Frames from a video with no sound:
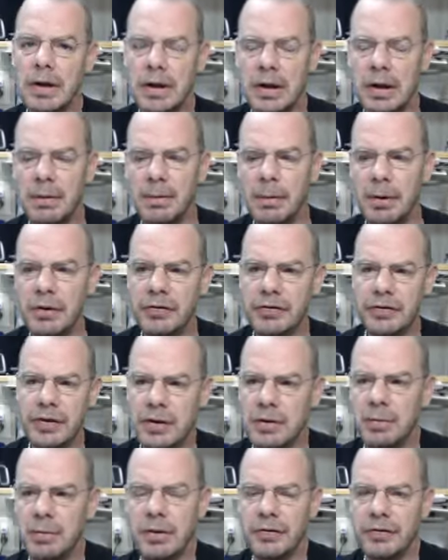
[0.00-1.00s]
Uh, most
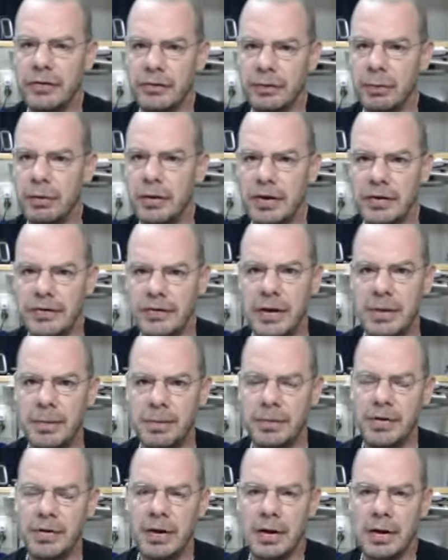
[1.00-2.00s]
airbrushes will
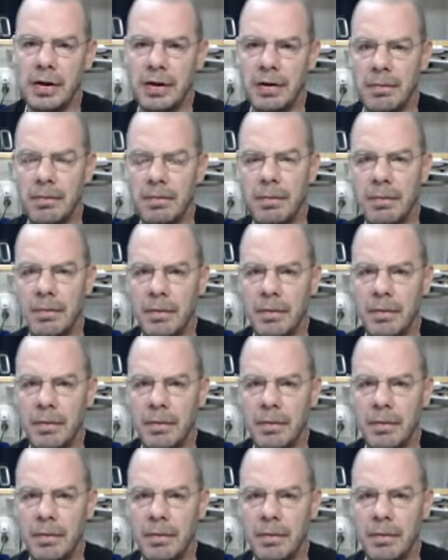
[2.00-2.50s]
accept uh,